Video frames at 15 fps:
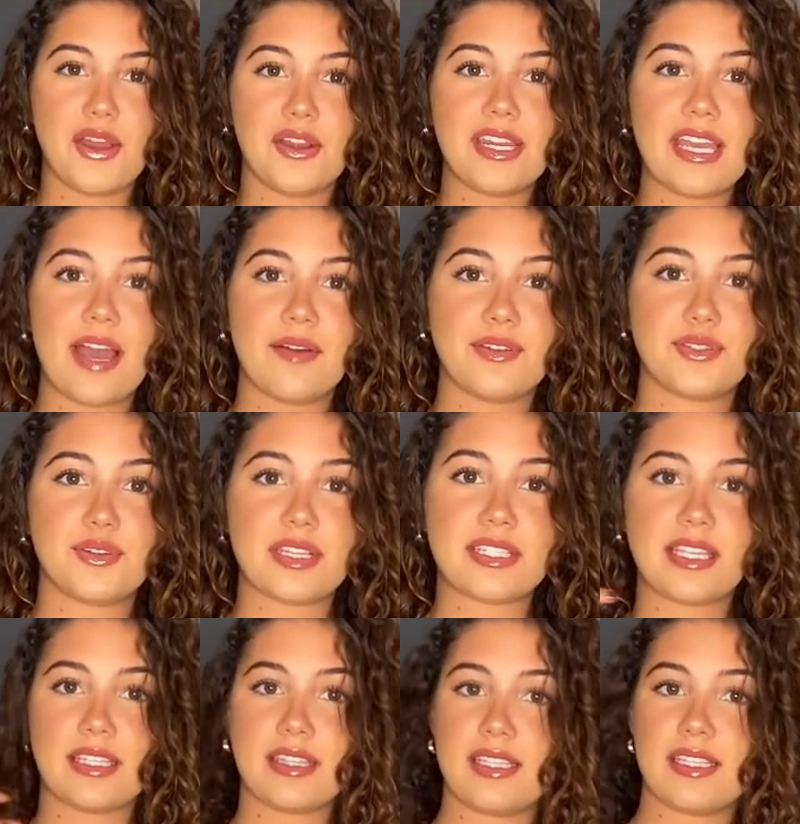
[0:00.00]
already have a dress
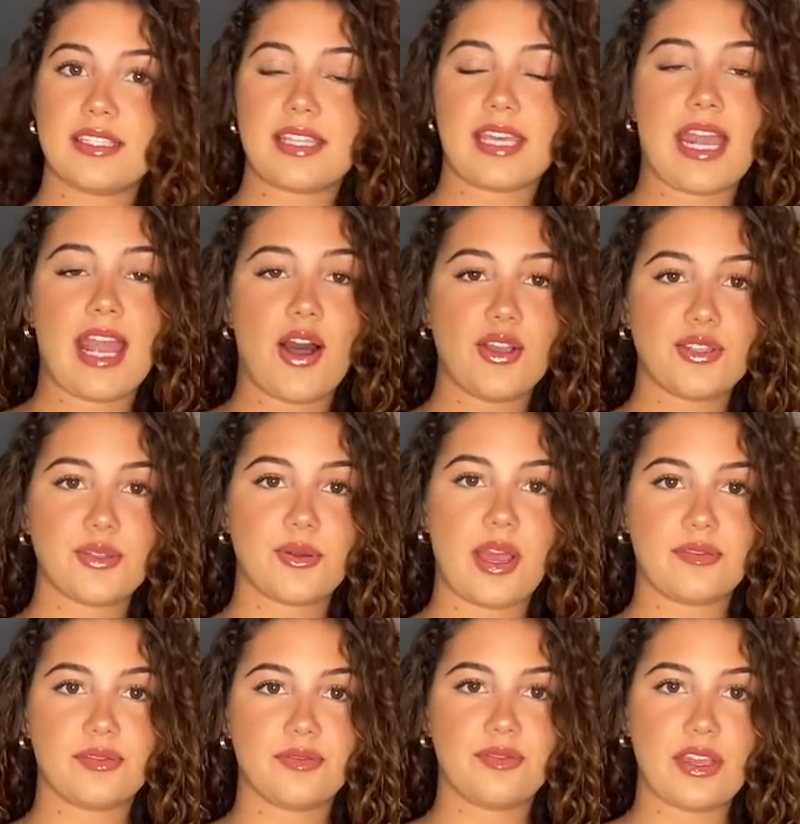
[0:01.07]
like this that I also
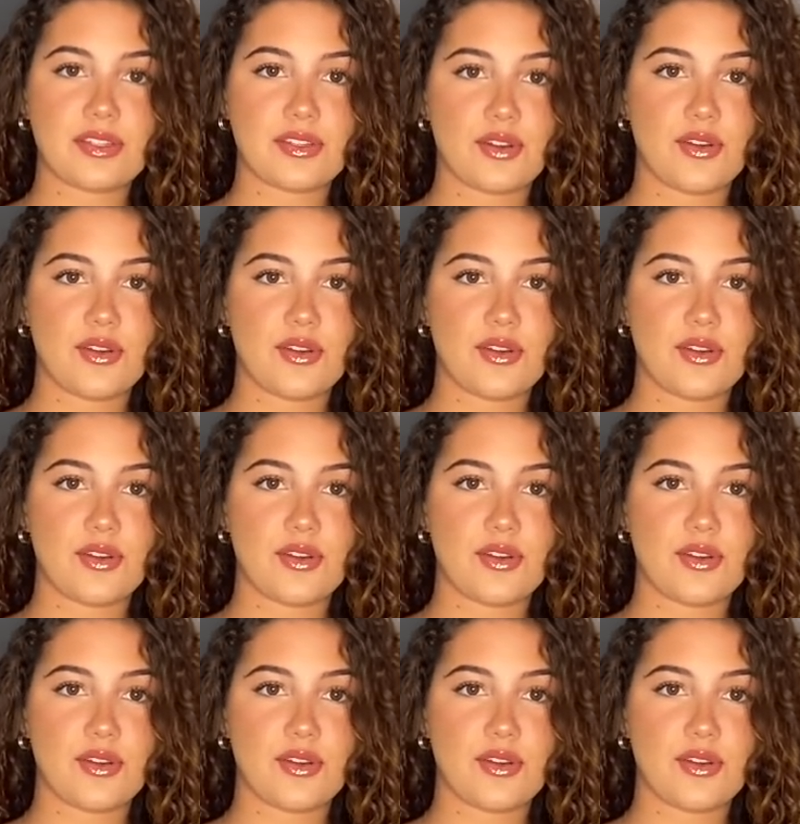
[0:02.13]
got from Fashion